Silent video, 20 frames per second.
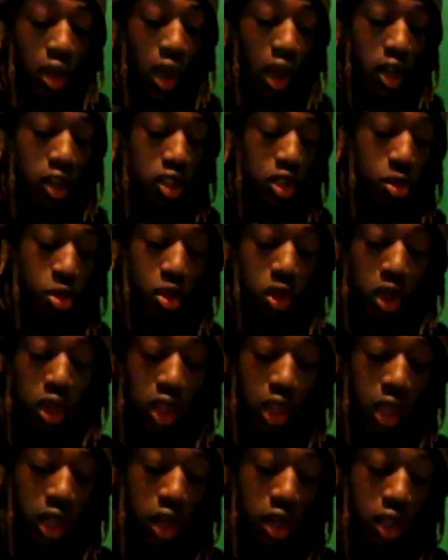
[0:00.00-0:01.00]
I used to play a
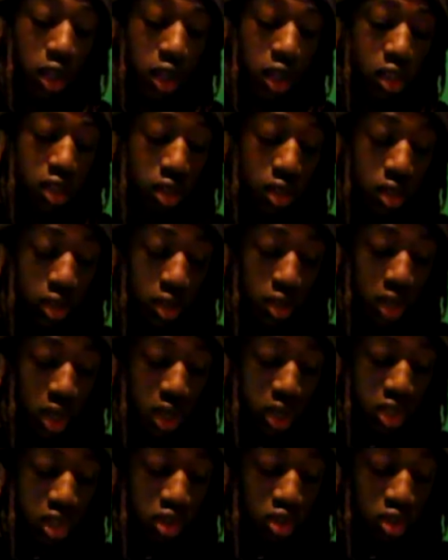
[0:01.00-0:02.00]
lot of like
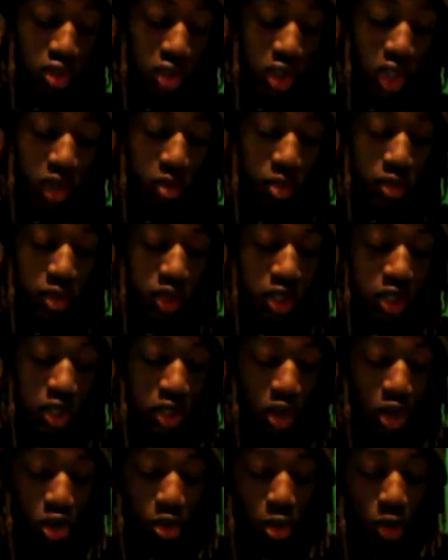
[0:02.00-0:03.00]
extreme
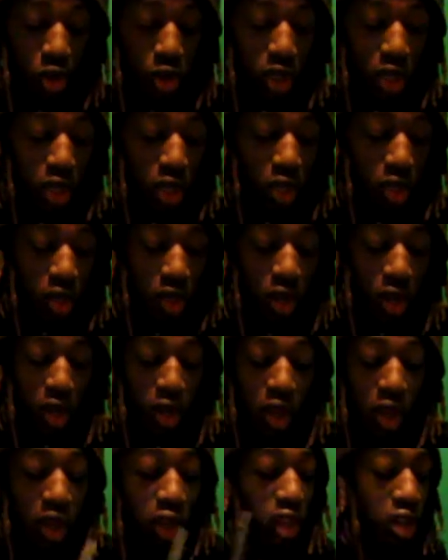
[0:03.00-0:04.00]
snowboarding and,
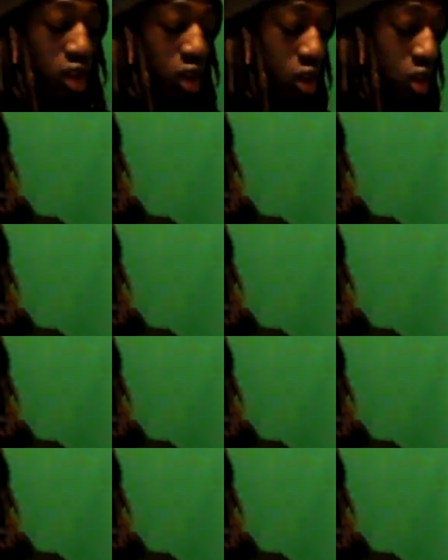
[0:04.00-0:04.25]
you know,